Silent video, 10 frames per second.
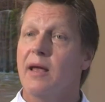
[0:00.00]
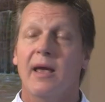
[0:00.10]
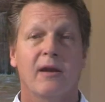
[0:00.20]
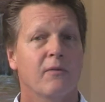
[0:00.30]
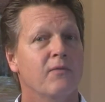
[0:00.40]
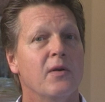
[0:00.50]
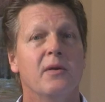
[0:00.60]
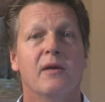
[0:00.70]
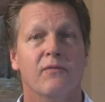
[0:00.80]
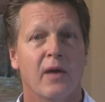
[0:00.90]
and are
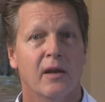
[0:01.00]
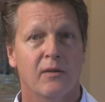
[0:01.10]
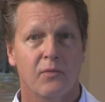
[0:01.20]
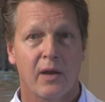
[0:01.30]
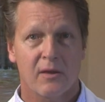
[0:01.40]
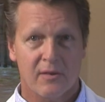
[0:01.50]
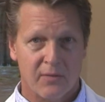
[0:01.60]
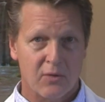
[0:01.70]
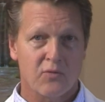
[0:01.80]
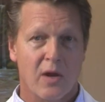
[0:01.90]
very effective ways
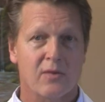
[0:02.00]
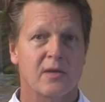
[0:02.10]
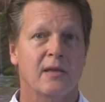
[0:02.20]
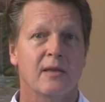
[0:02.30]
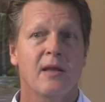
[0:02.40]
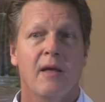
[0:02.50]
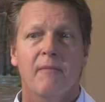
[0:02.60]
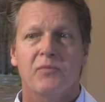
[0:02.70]
of addressing